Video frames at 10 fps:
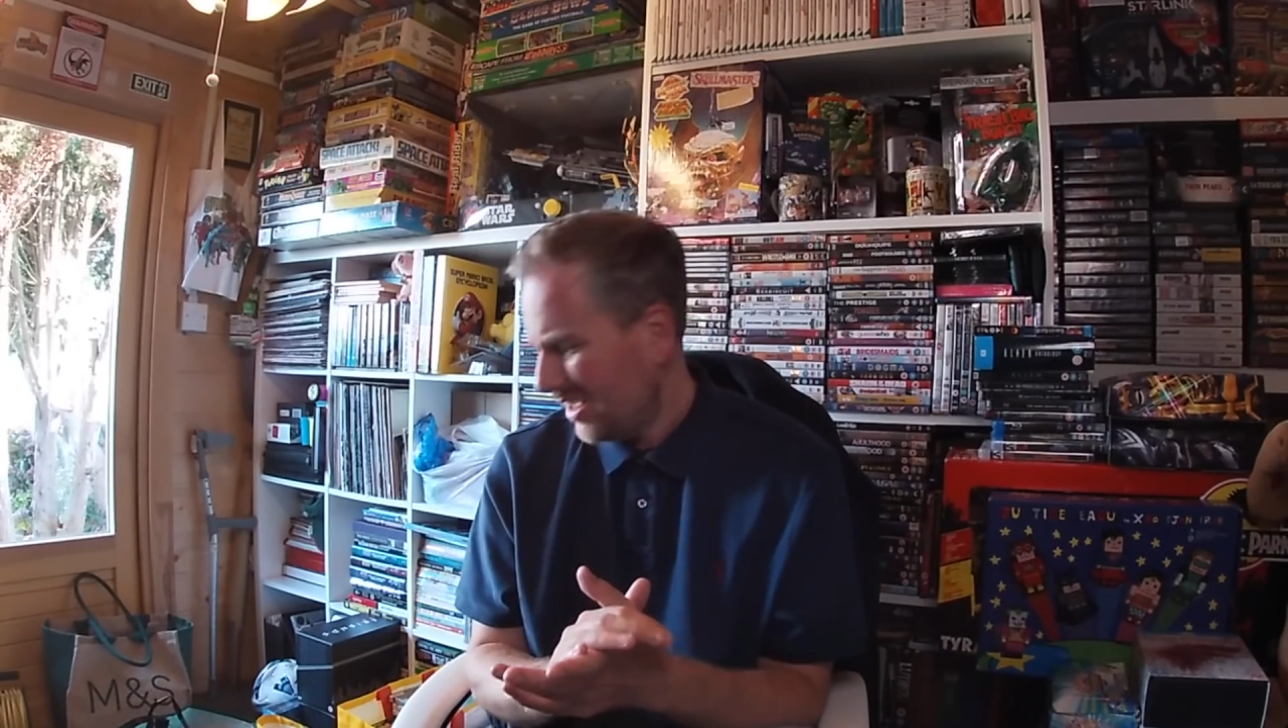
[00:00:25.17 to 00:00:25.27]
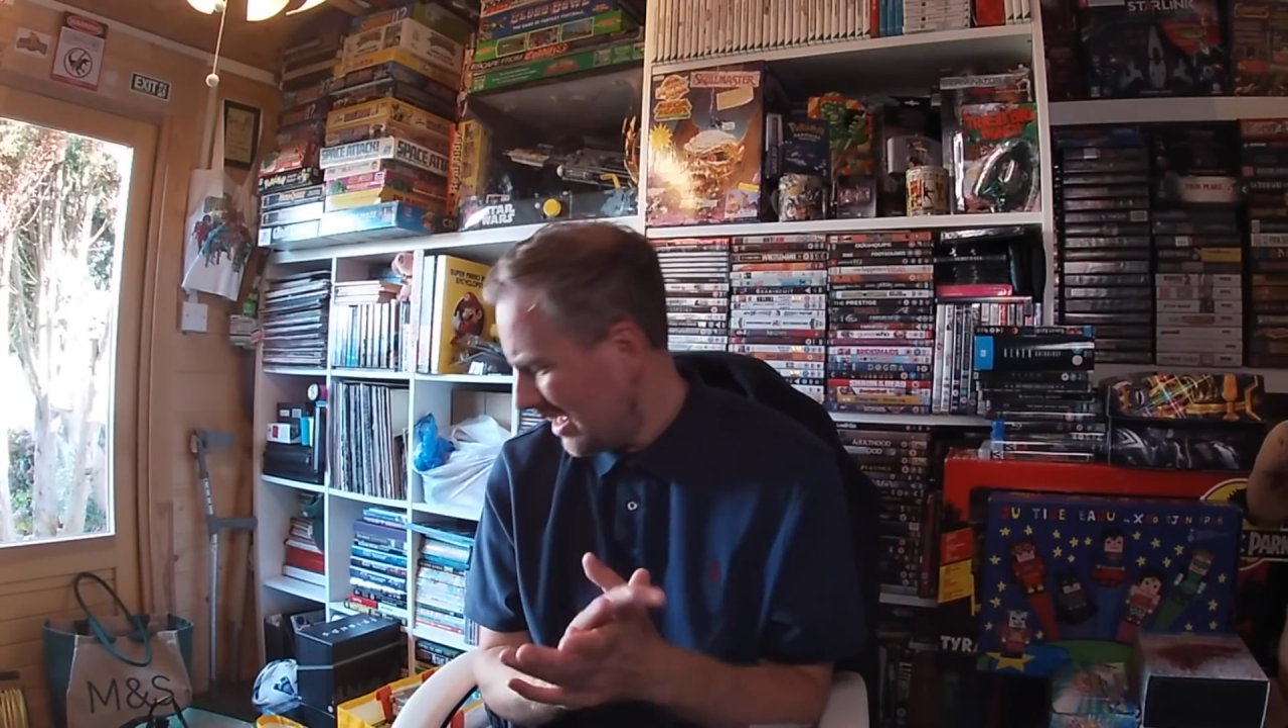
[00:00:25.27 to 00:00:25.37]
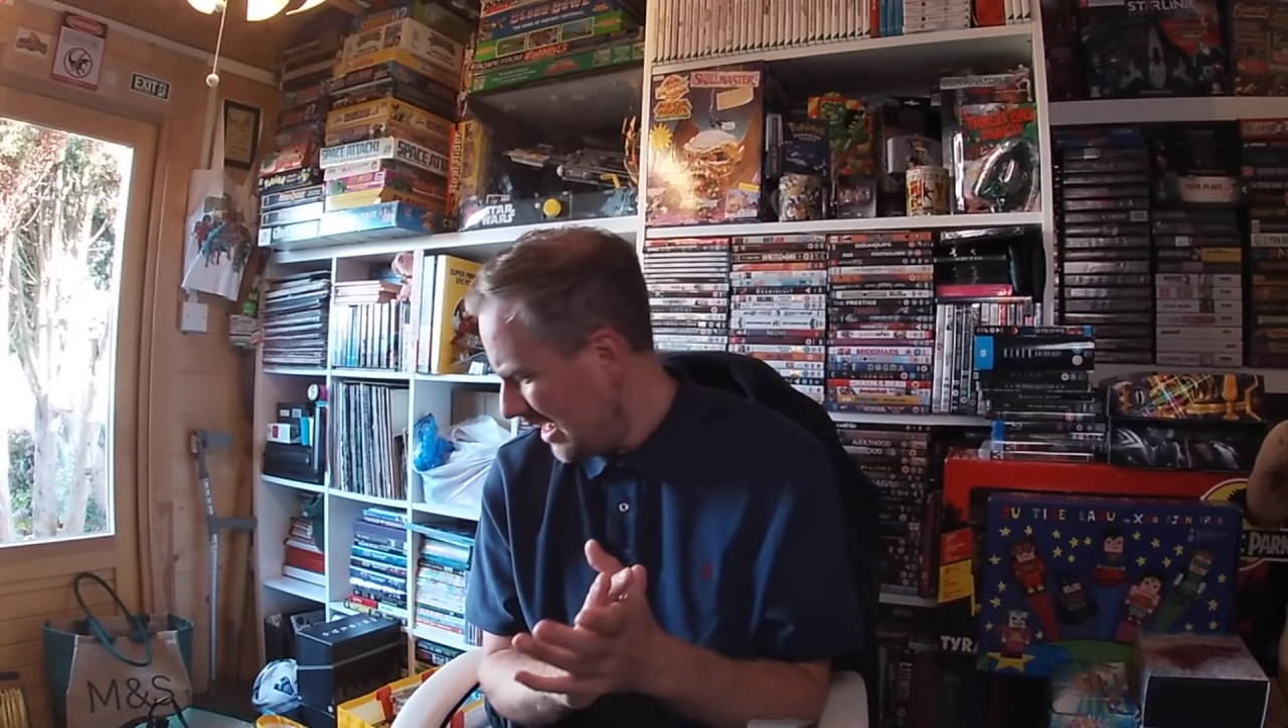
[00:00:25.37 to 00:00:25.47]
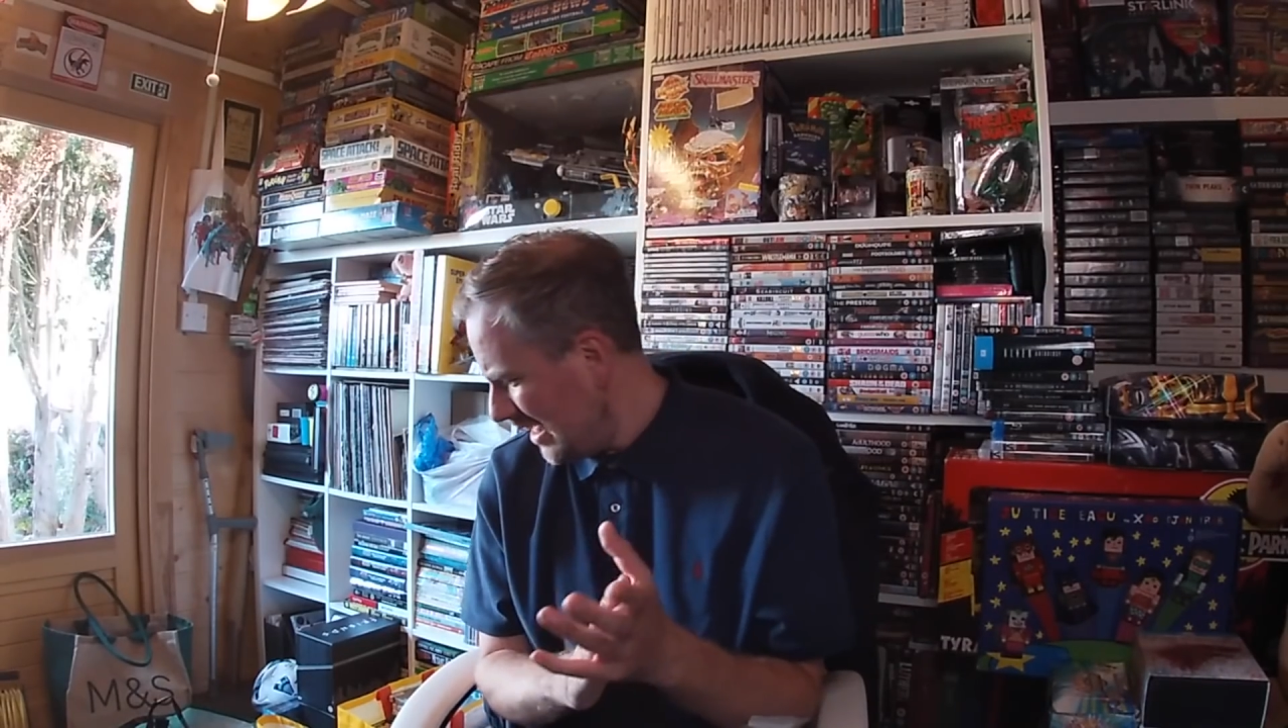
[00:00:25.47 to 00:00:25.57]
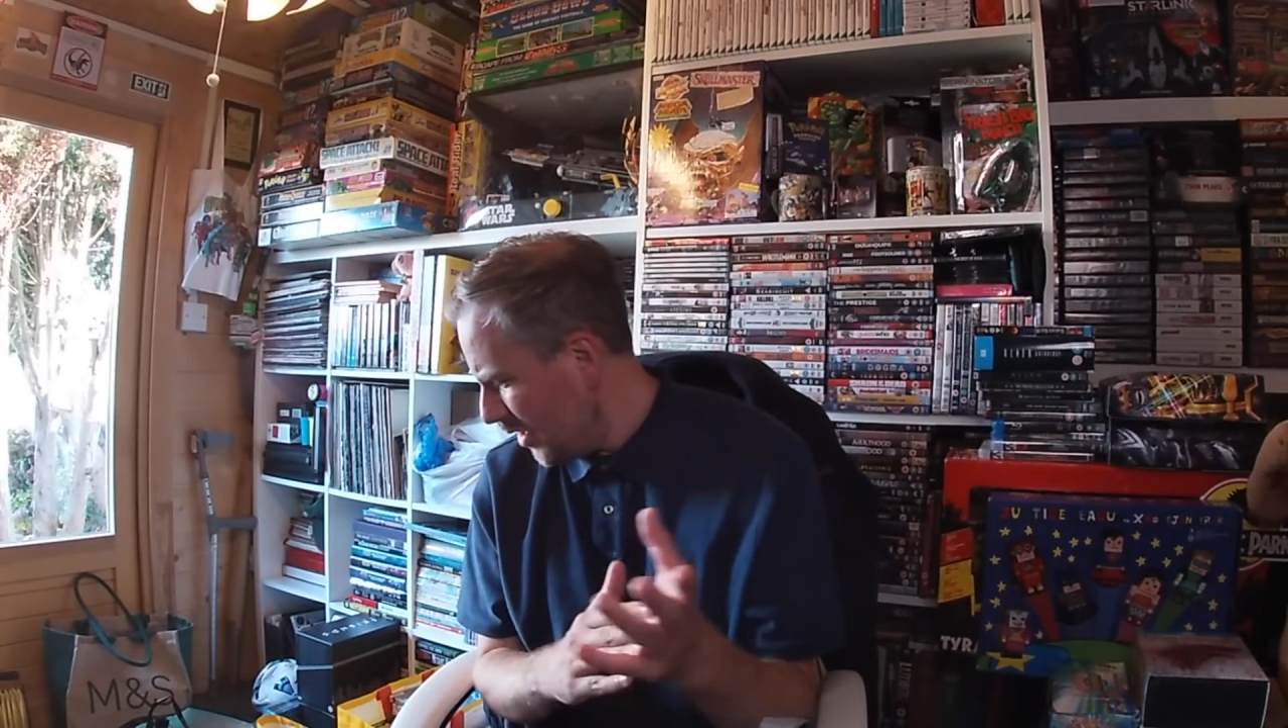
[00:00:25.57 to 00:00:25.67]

a